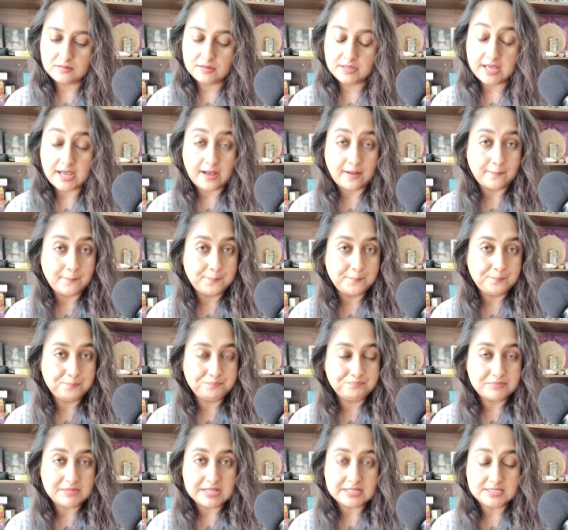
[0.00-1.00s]
yeah
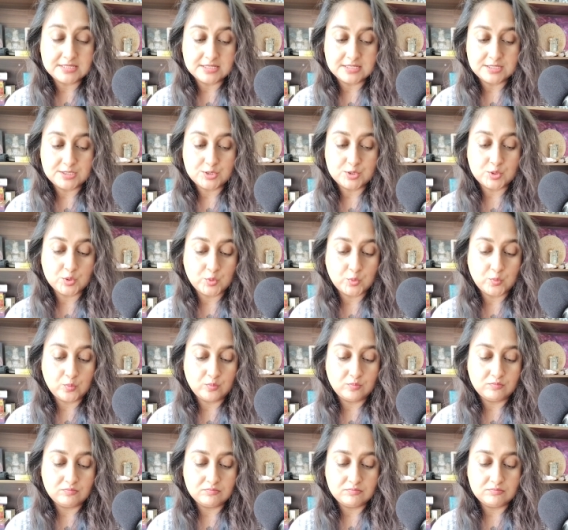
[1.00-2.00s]
that's it so
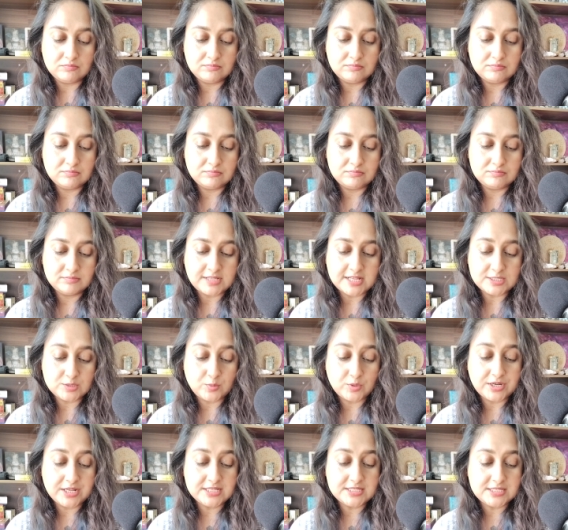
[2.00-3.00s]

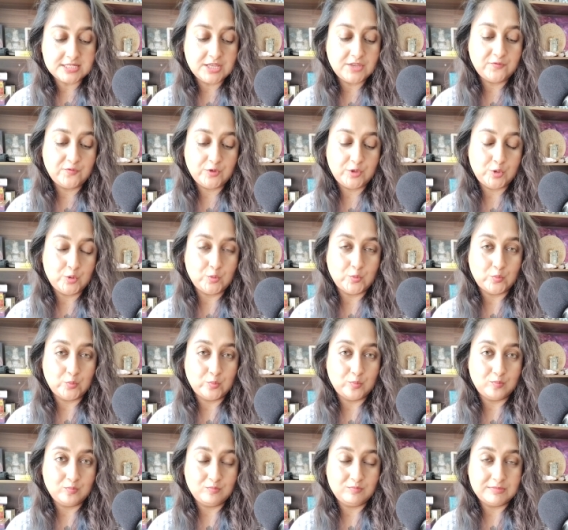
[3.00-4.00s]
that's what i see for you
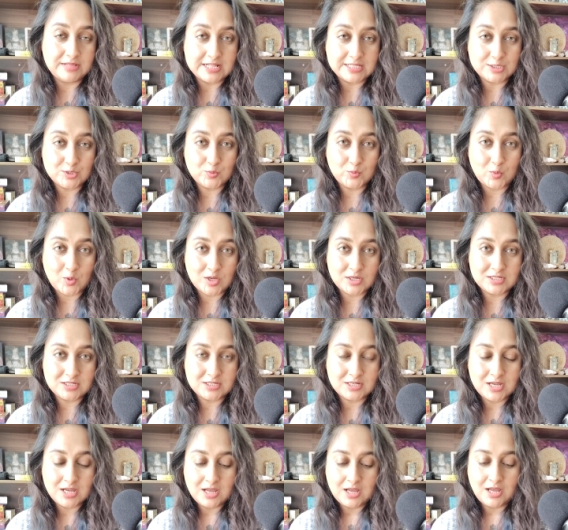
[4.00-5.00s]
that's
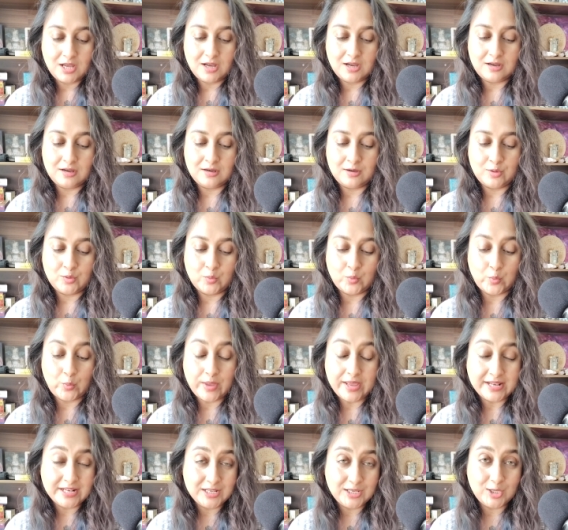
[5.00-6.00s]
what uh,
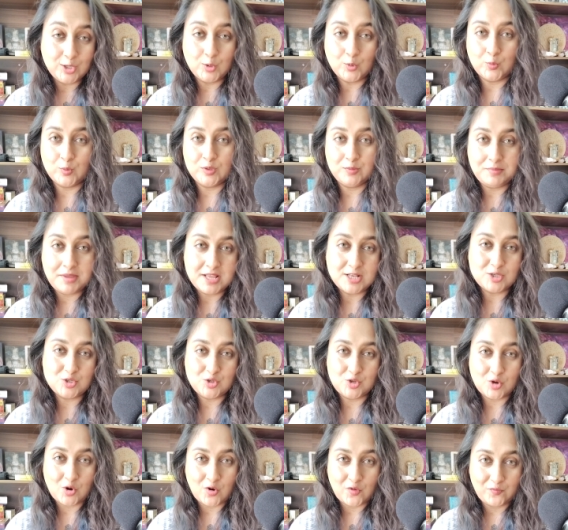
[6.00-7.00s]
when you will meet
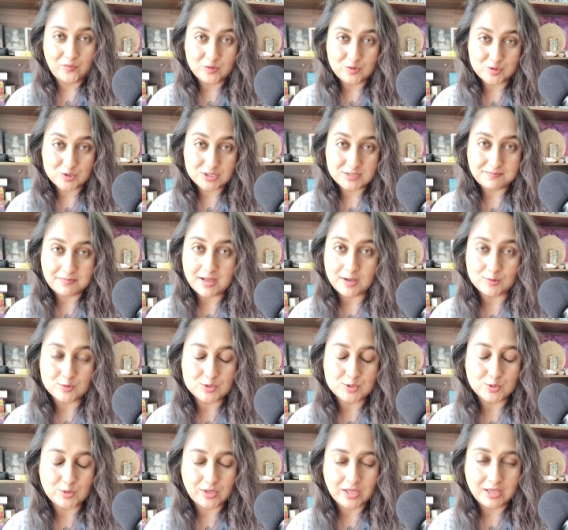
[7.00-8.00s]
your future
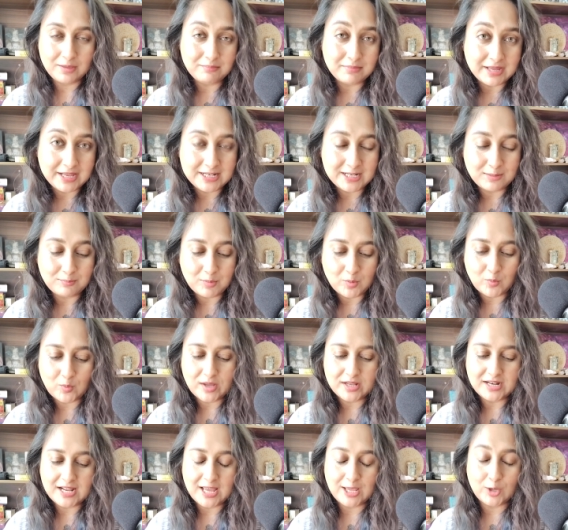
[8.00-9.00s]
spouse okay pile number
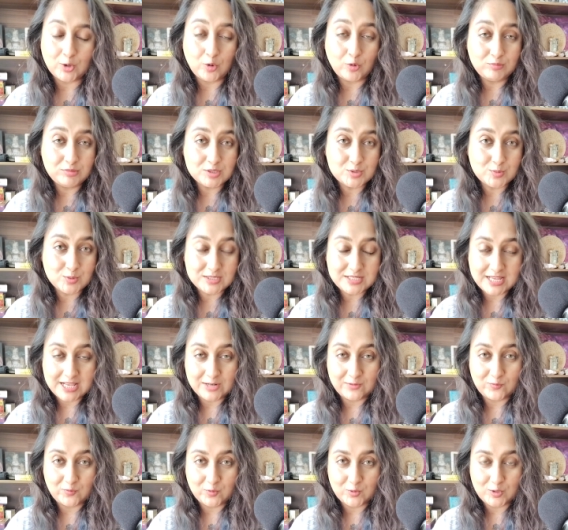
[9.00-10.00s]
one i hope this was
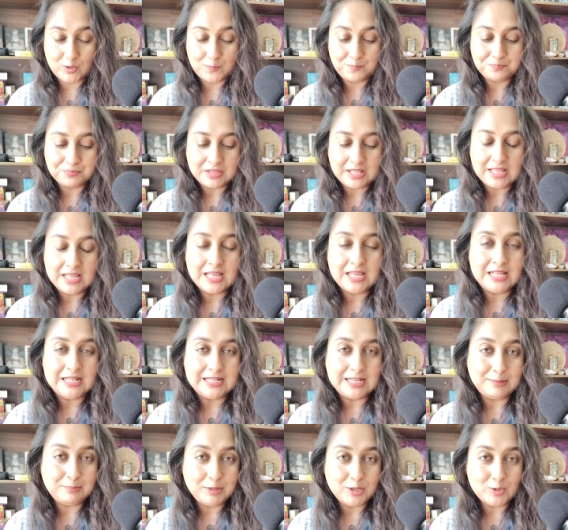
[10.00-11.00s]
helpful
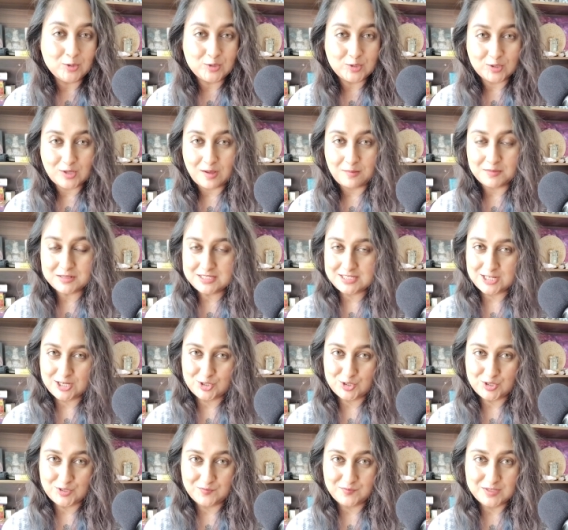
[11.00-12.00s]
let me know in the comment
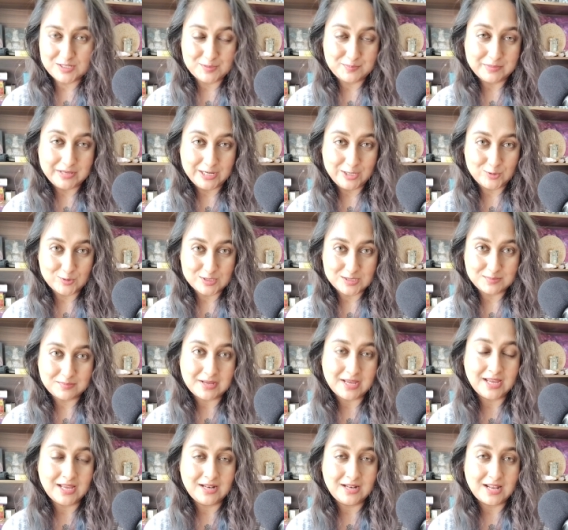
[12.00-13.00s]
section if this made you
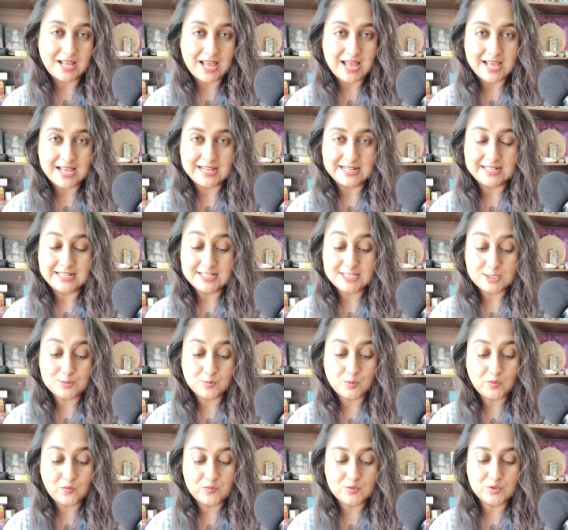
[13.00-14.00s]
smile and
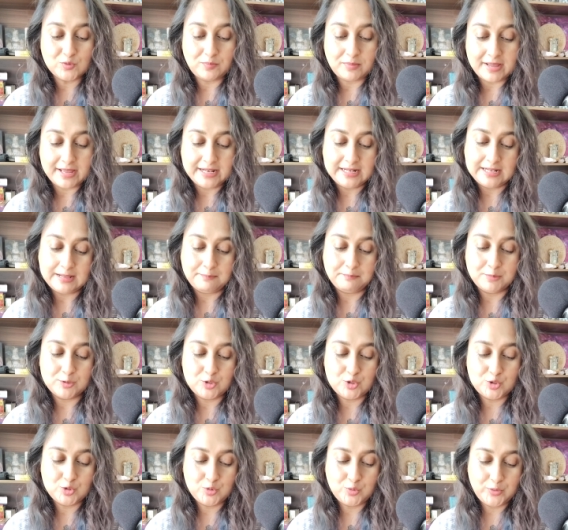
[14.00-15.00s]
let's move to pile number
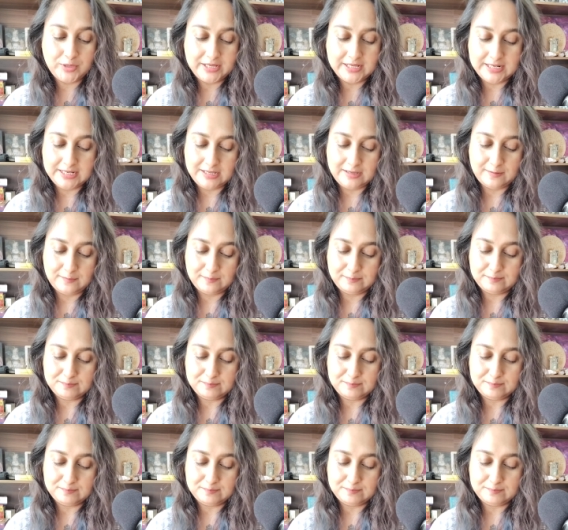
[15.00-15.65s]
two quickly